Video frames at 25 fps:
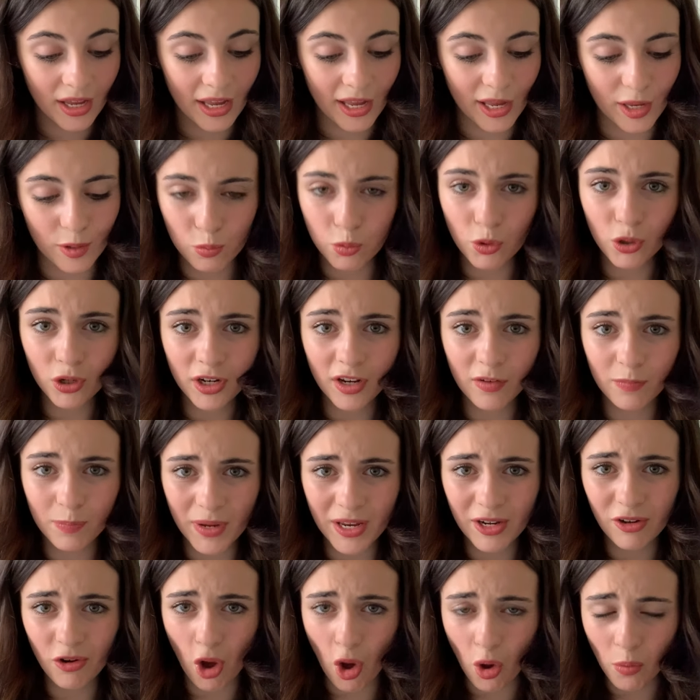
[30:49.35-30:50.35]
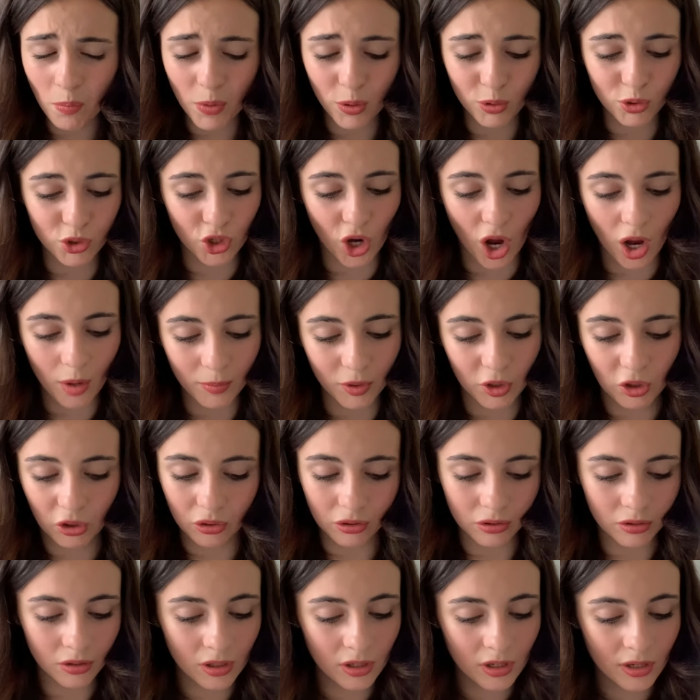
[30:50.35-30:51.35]
it would have been almost
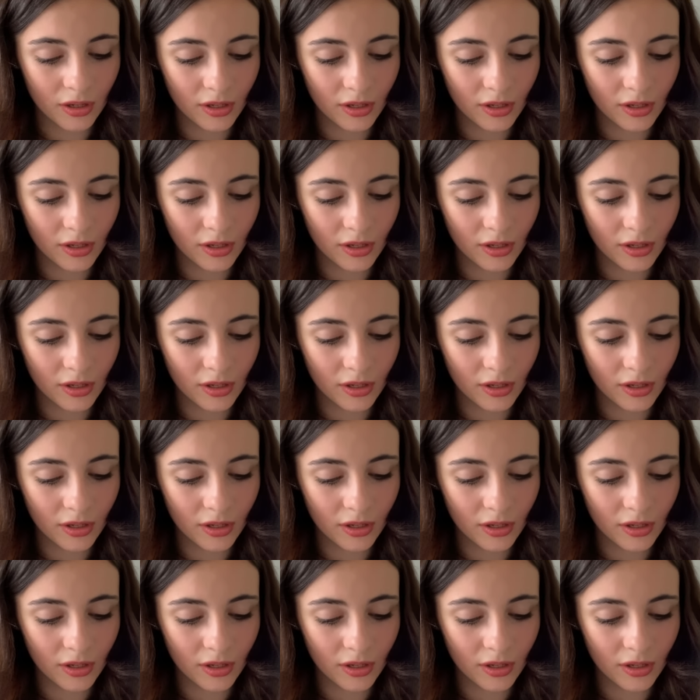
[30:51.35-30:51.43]
comical.